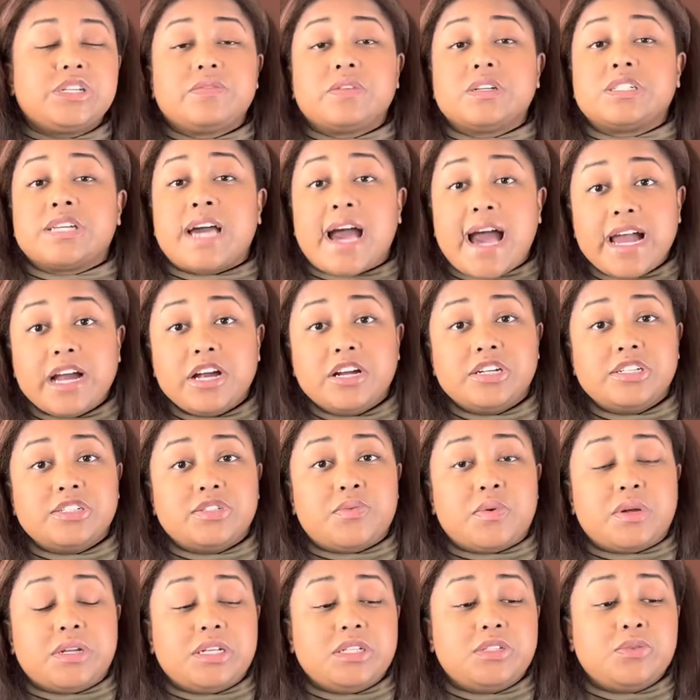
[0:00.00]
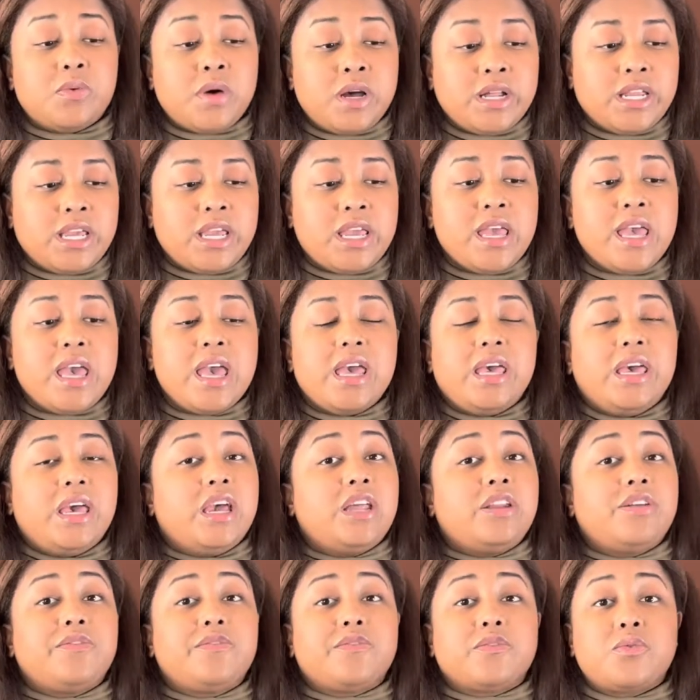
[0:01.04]
retired in 2020,
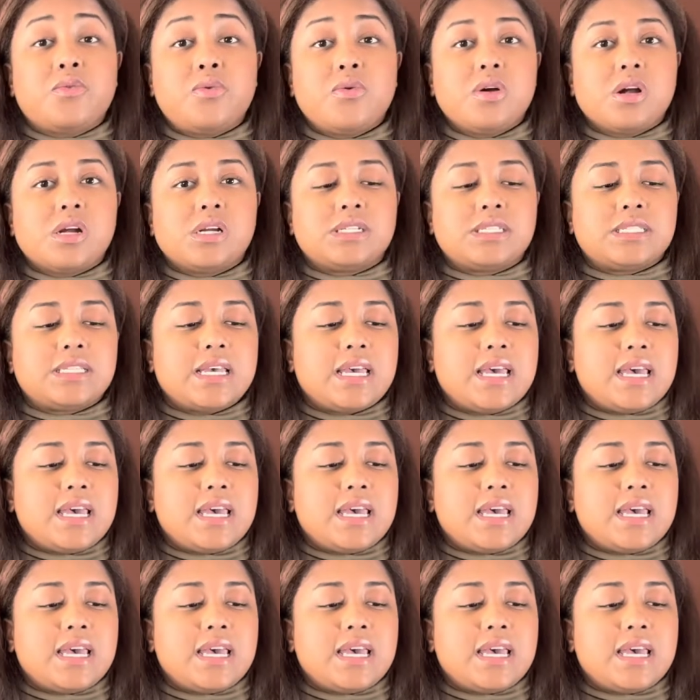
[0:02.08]
and of course,